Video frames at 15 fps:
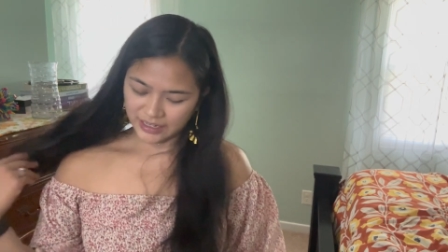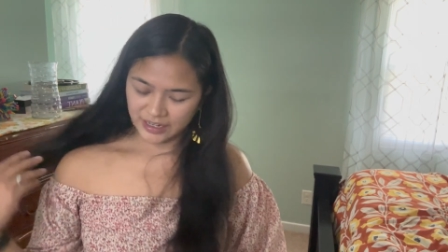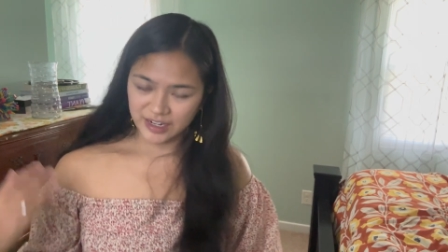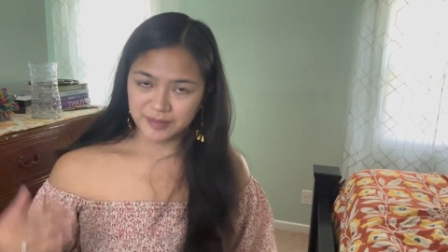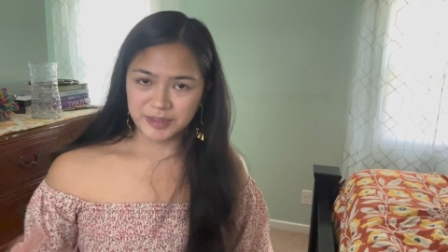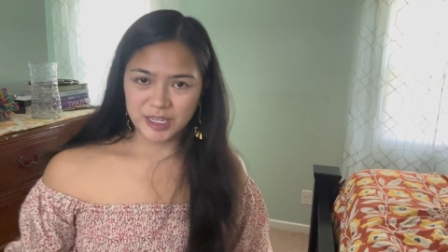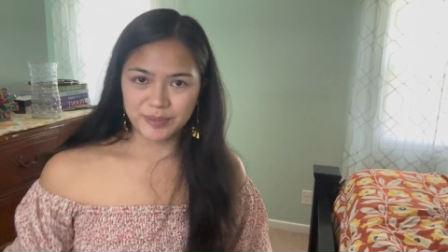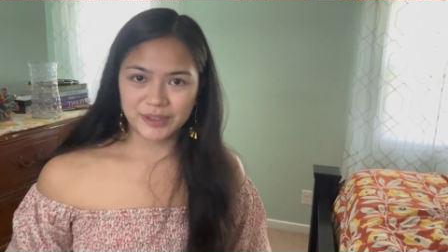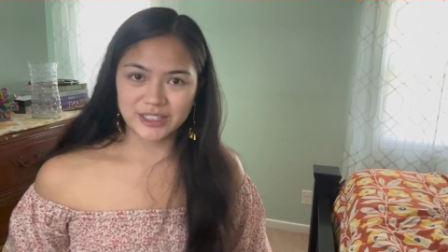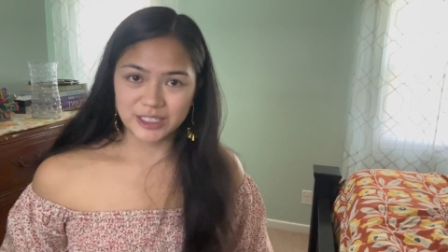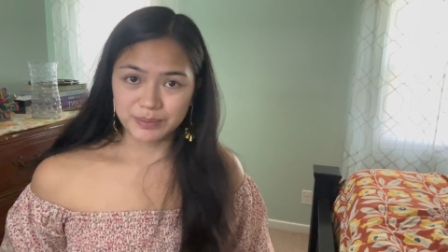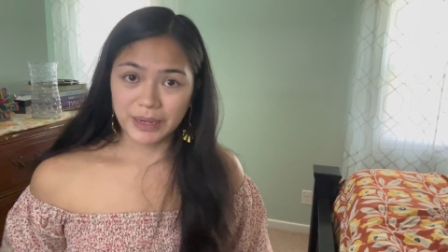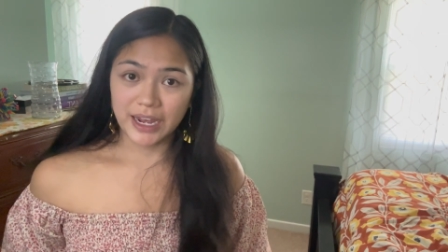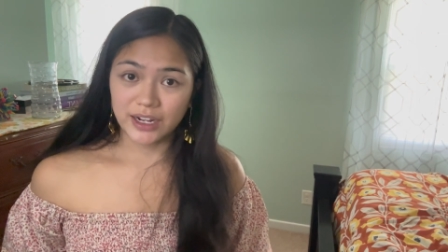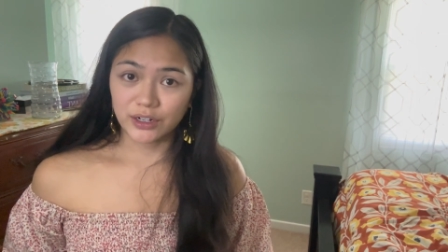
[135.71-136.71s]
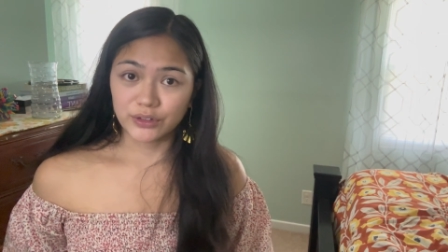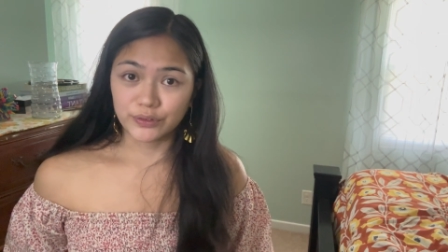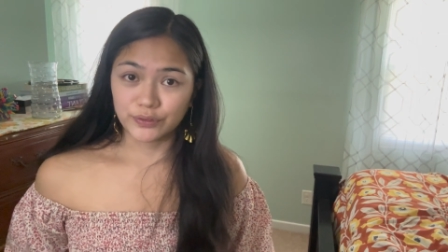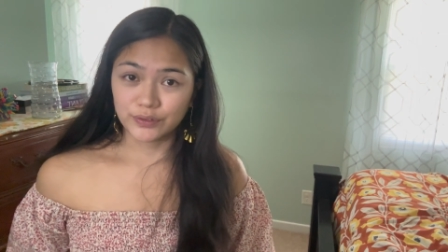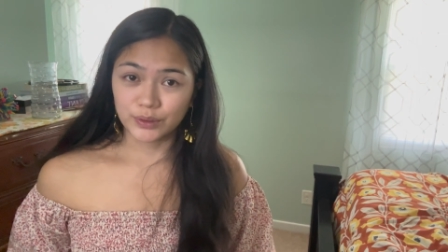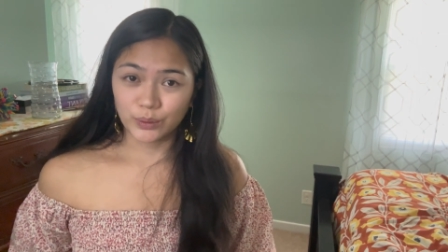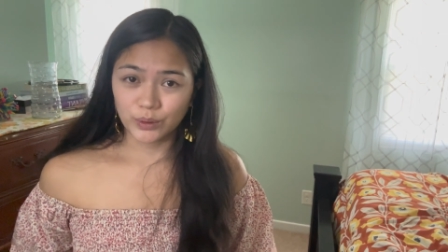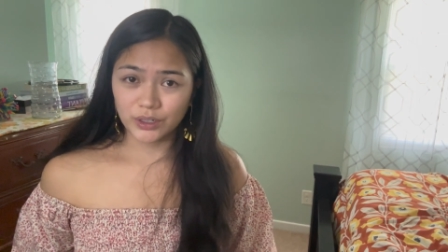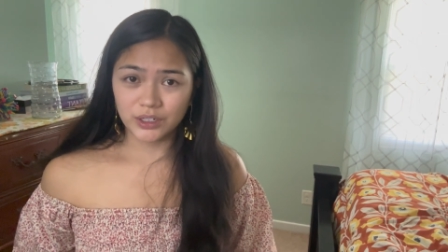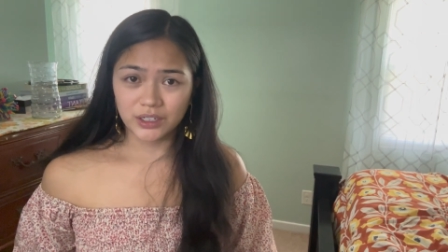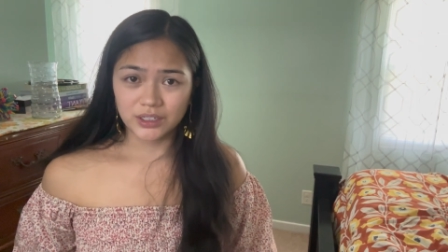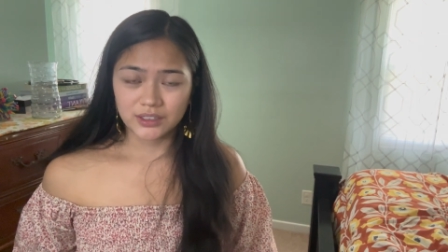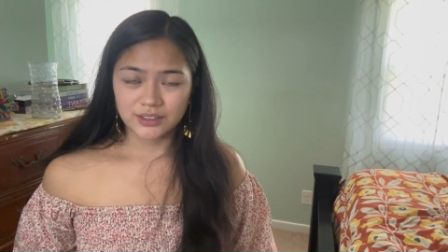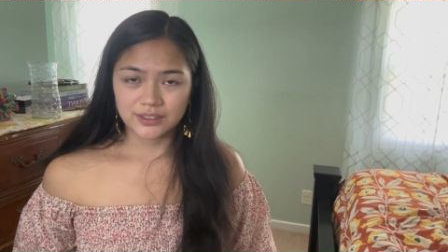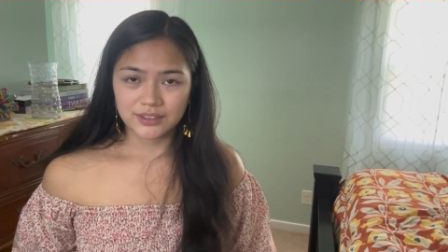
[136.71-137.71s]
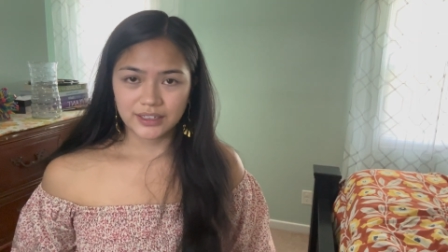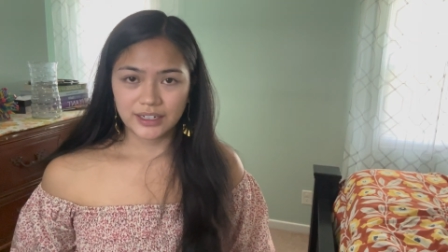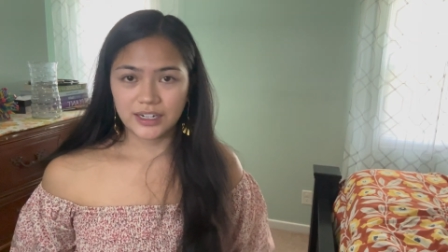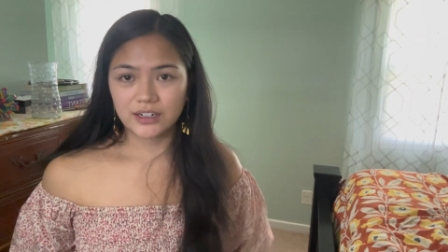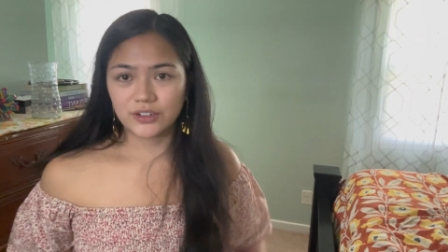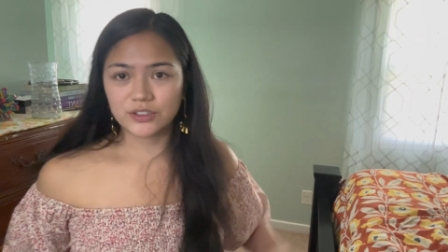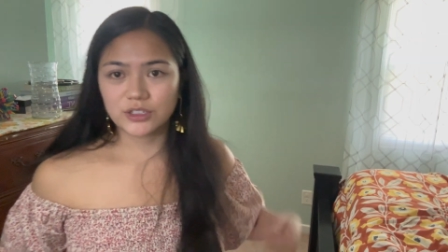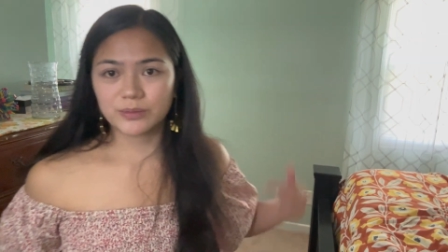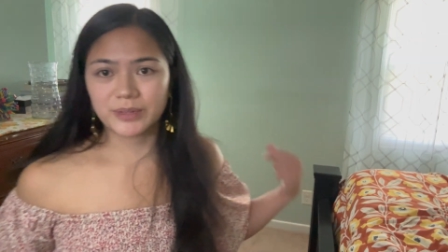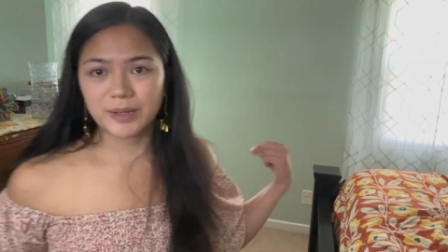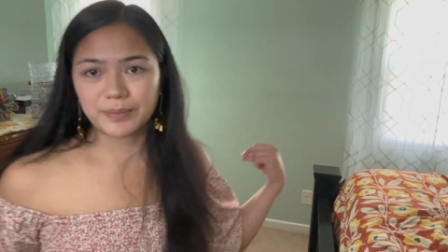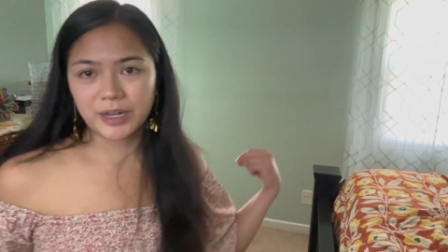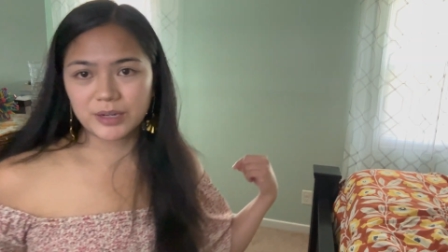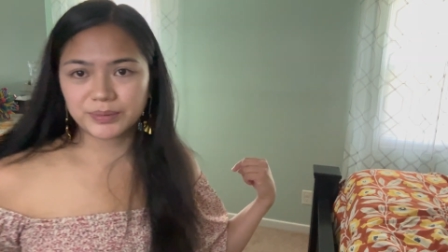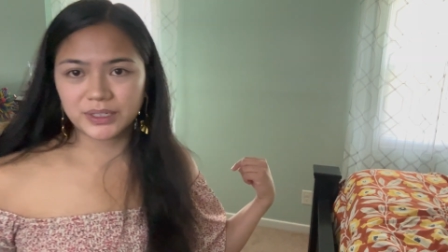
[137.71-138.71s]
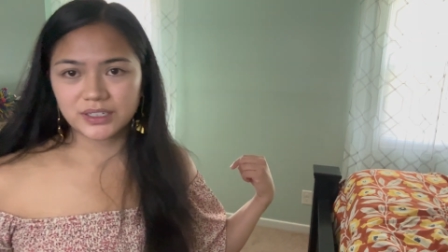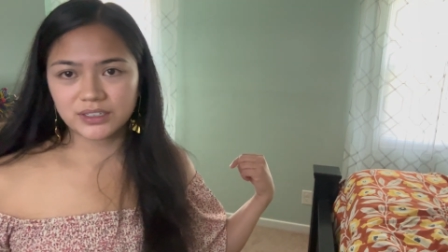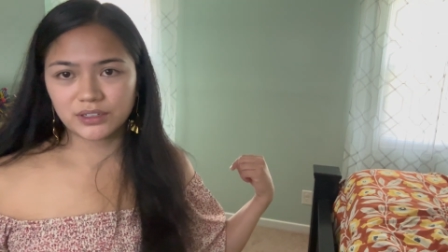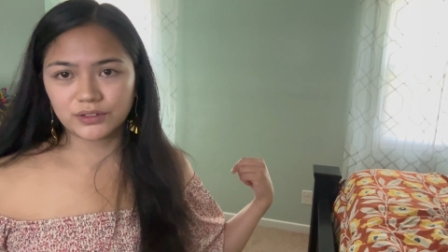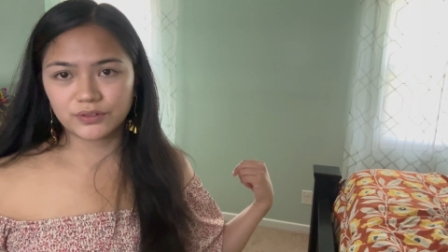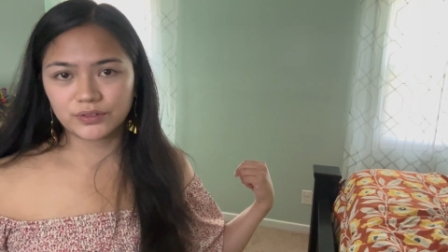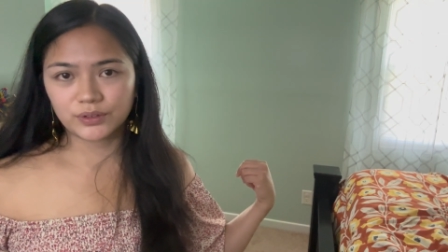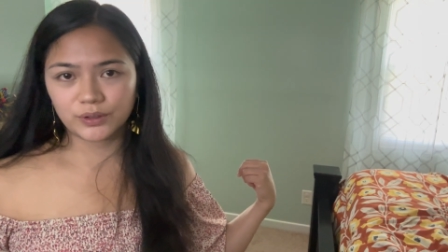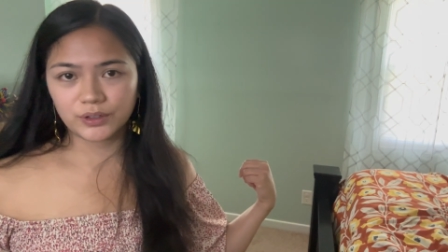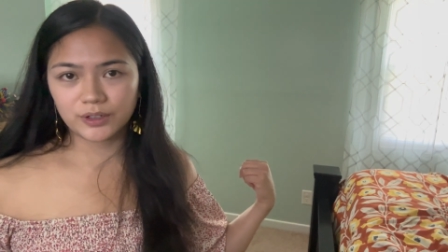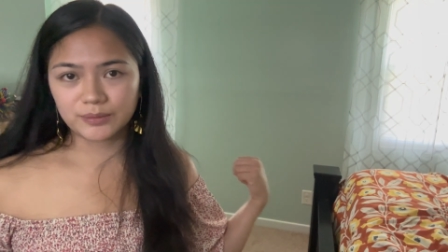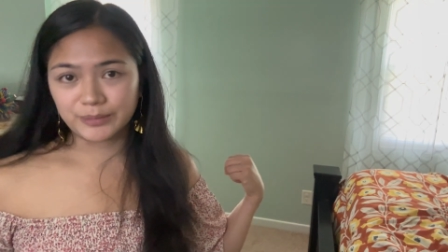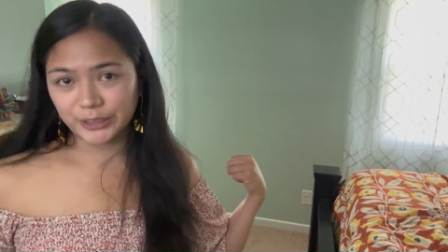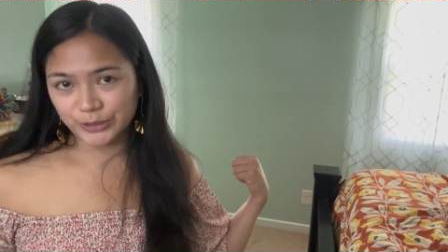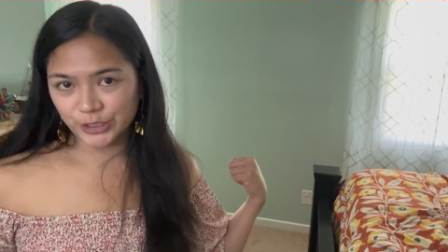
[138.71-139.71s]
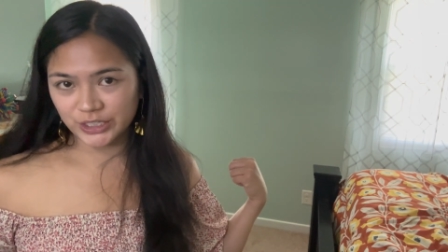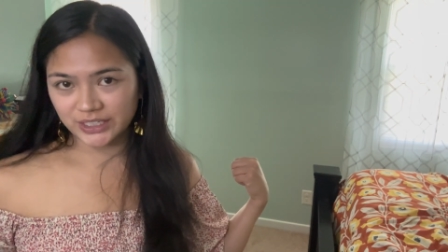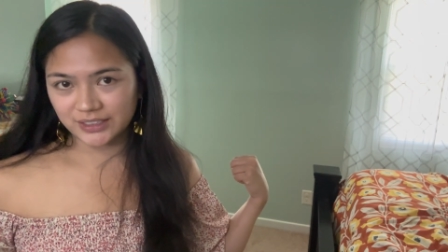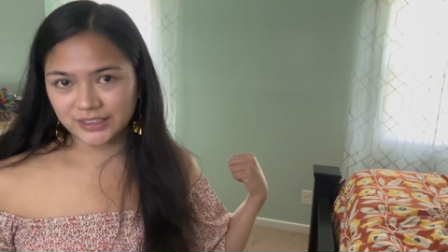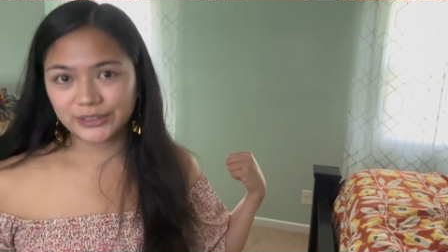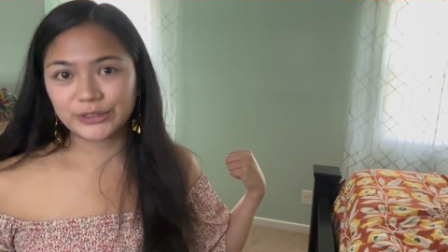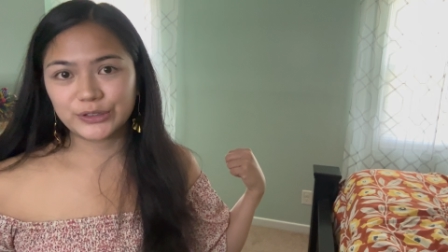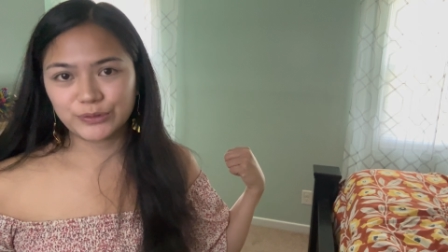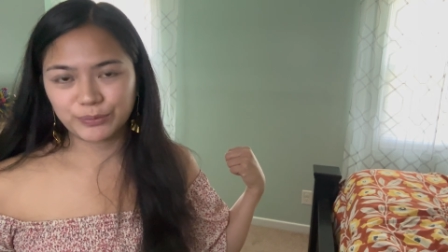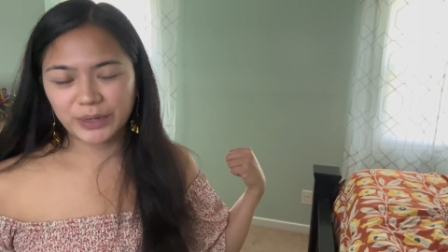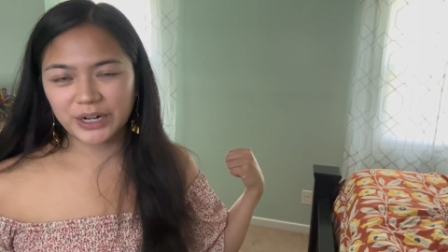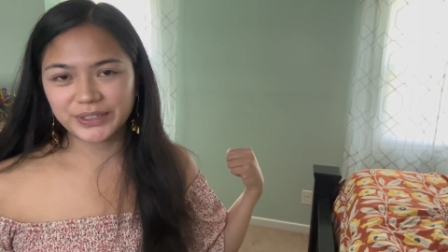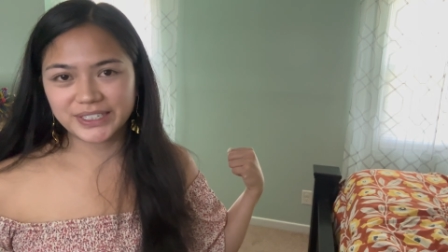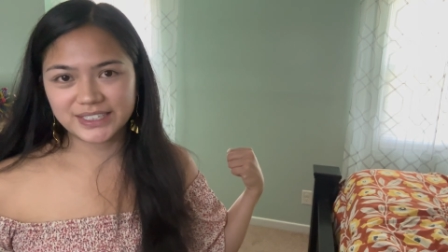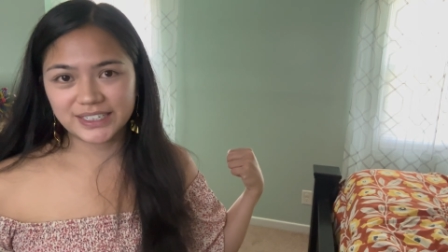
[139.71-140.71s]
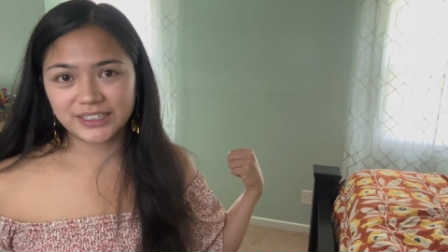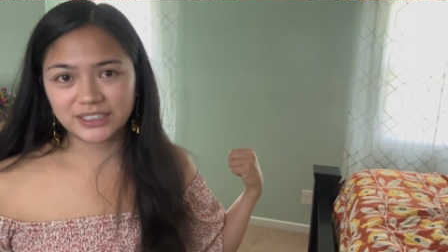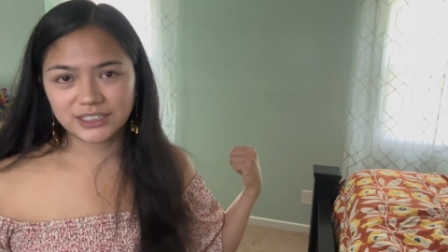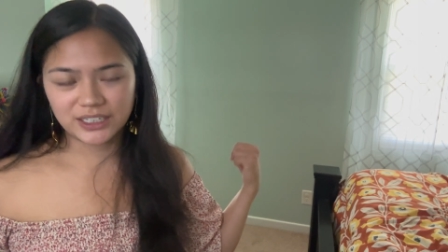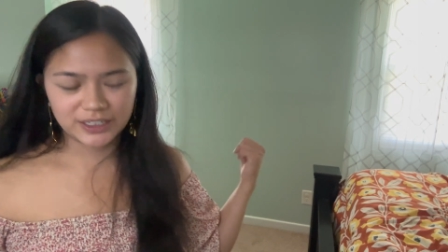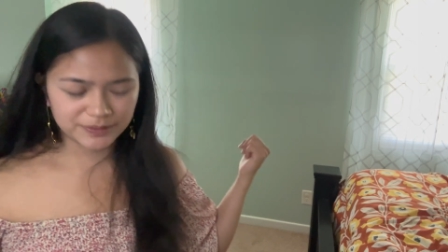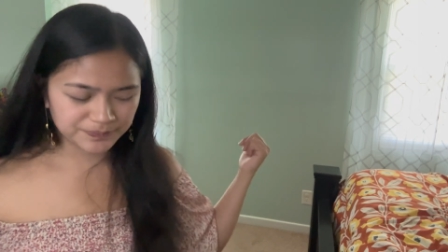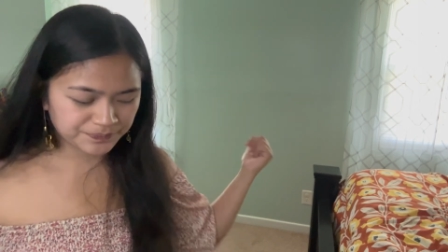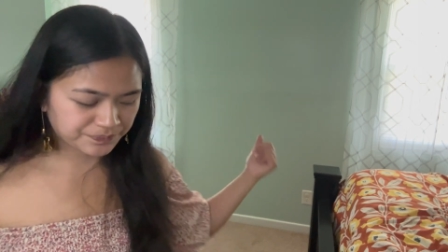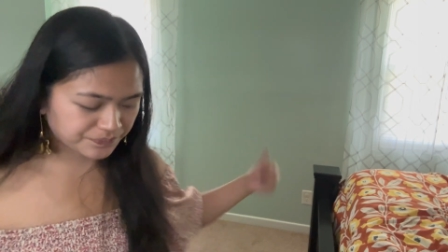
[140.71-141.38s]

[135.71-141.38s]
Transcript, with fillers: I'm keeping this bag on the floor and also my puppy is on the floor, Mochi, who you've probably seen a lot.